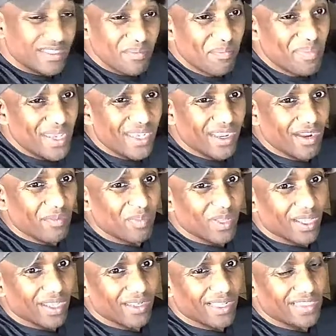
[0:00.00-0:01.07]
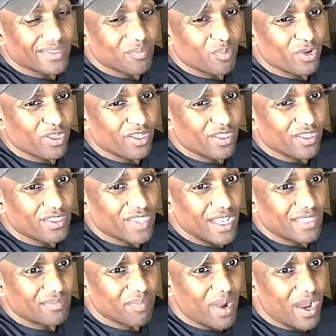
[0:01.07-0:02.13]
that's a big airplane. That's a pretty good
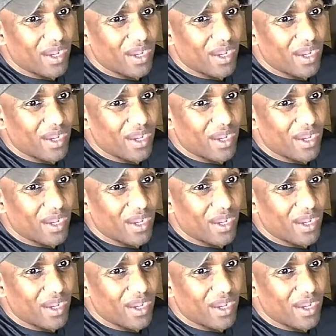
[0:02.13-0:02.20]
sized